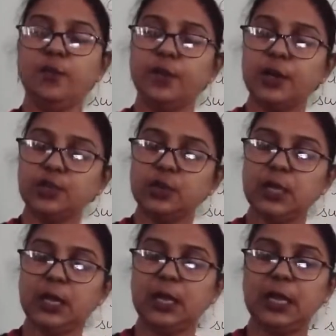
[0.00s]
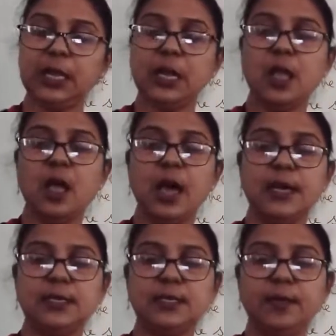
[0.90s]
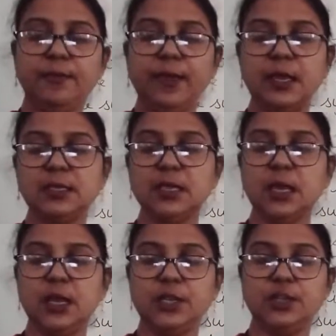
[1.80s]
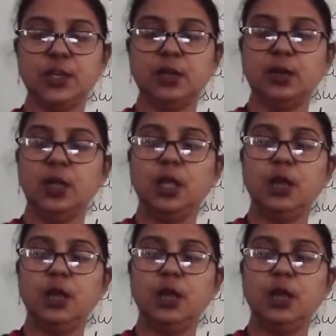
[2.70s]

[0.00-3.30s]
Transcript: Fortunately, our surface condition